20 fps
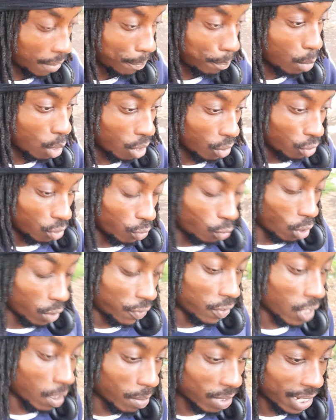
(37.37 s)
But one
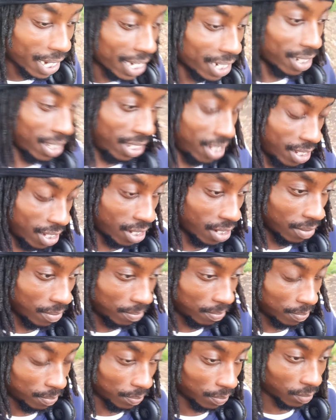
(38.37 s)
thing I'm against
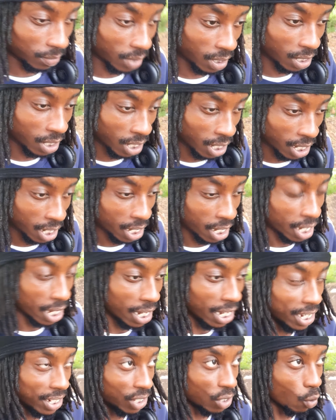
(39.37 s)

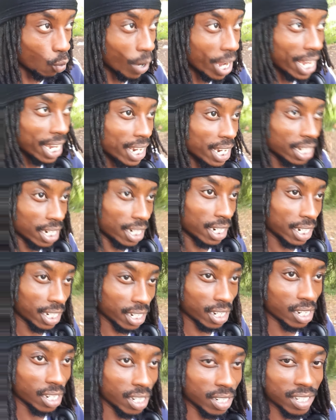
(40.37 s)
is the way
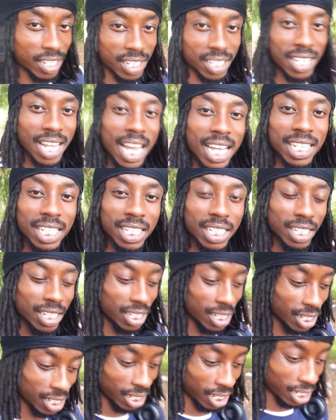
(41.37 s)
society
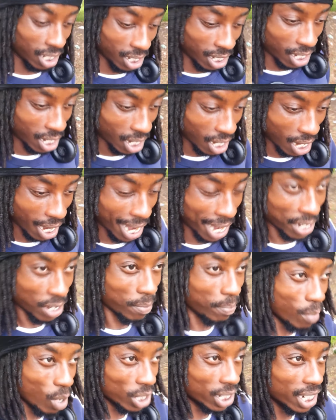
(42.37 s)
and the
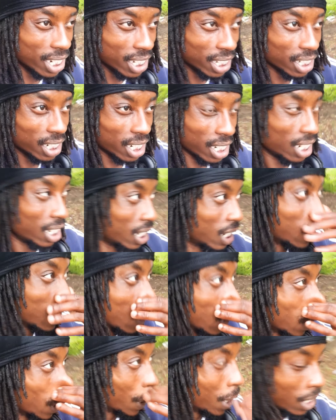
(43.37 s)
modern
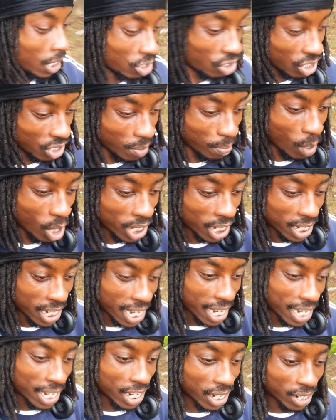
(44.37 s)

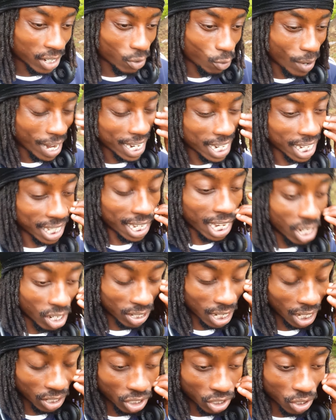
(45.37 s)
day way they tell us
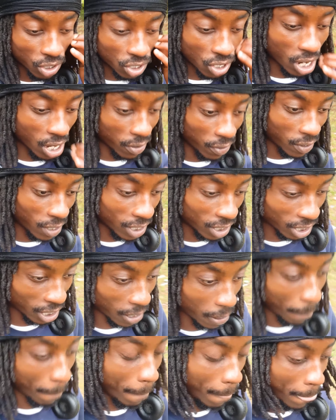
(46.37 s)
how to do certain things,
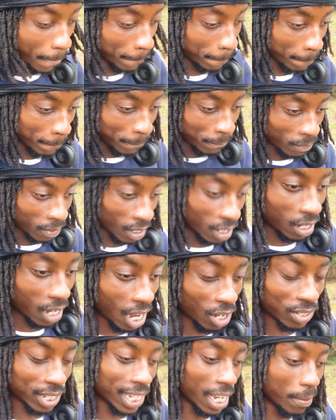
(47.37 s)
yeah?
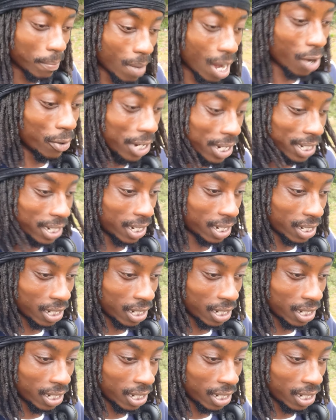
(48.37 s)
How to get married,